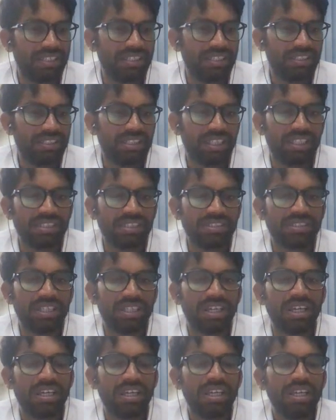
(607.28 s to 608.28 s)
That is
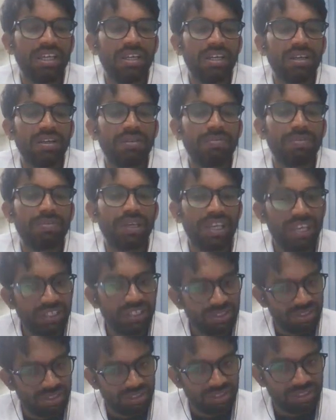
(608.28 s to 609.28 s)
the pH
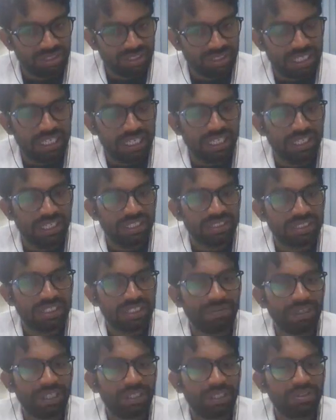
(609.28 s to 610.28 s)
scale,
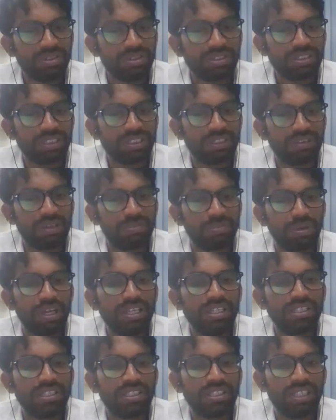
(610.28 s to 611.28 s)
7 to
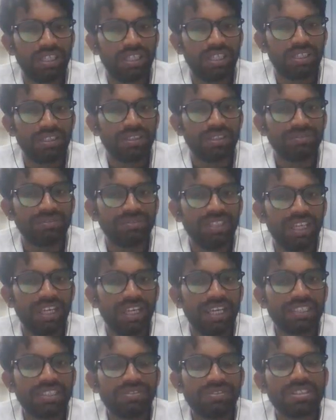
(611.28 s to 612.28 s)
7.8.
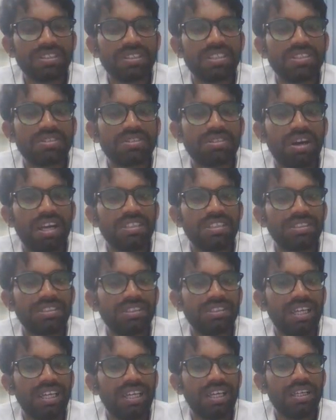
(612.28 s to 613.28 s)
Next one is salts,
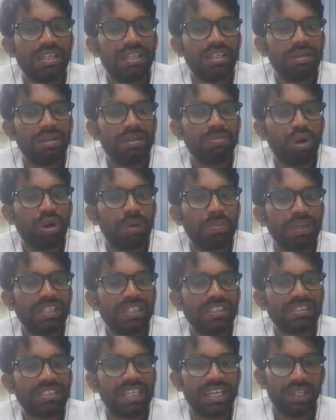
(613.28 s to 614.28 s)
their
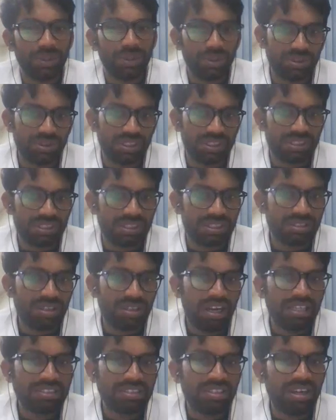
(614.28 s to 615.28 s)
properties and uses.
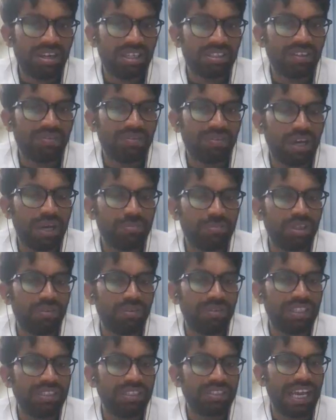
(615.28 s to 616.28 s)
Salts are the formed
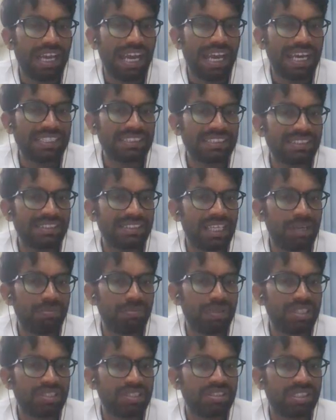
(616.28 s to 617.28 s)
when the acids and
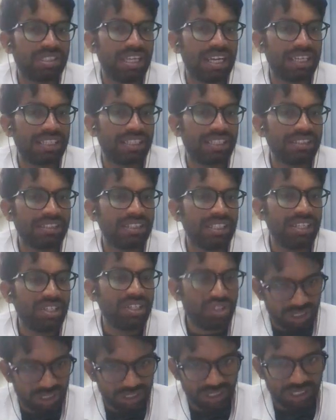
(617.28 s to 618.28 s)
base react with
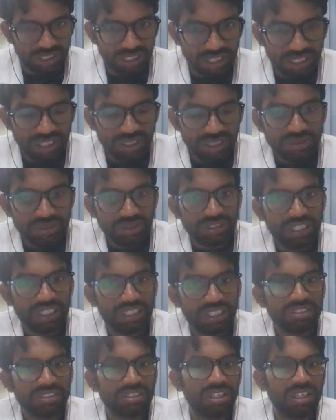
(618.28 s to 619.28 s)
each other. So that
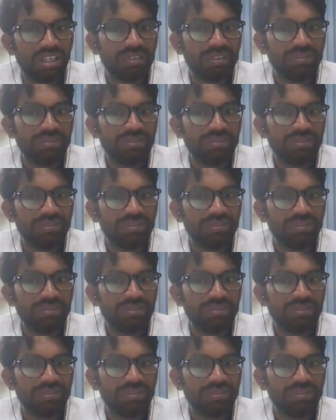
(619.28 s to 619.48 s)
is the